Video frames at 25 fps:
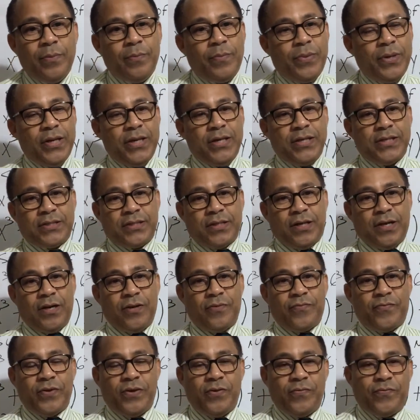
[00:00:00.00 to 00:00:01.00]
please
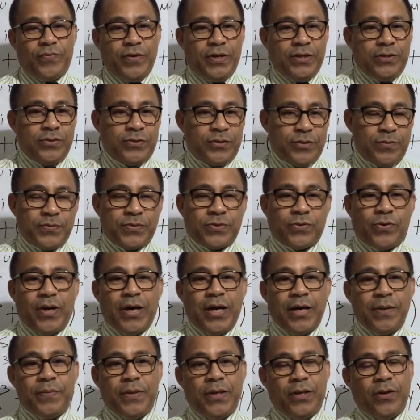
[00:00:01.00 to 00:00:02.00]
feel free to
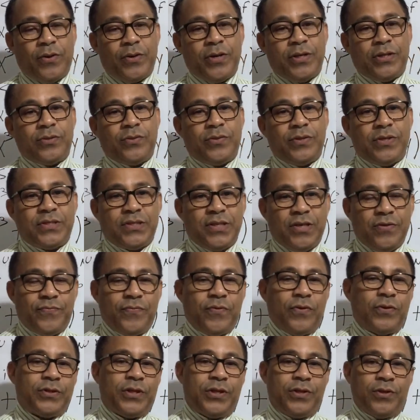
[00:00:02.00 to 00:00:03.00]
subscribe in order to receive
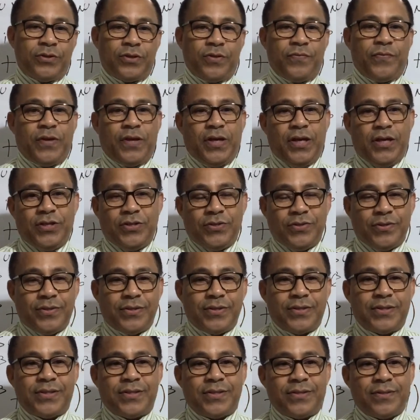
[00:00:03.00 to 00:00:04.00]
further
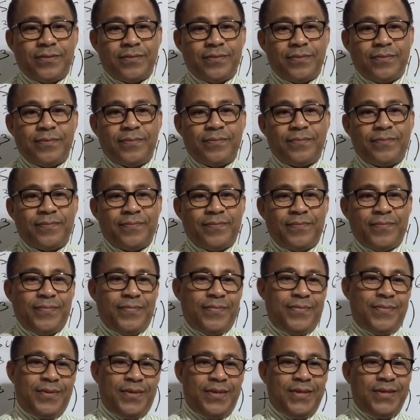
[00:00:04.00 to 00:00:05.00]
notifications.
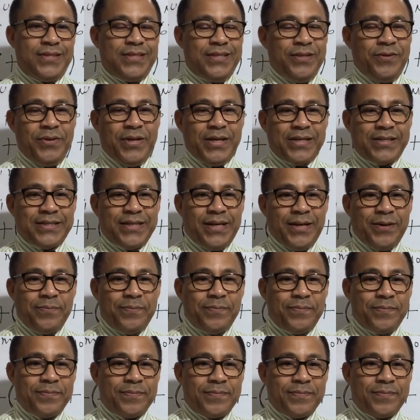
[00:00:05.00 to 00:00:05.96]
See you next time.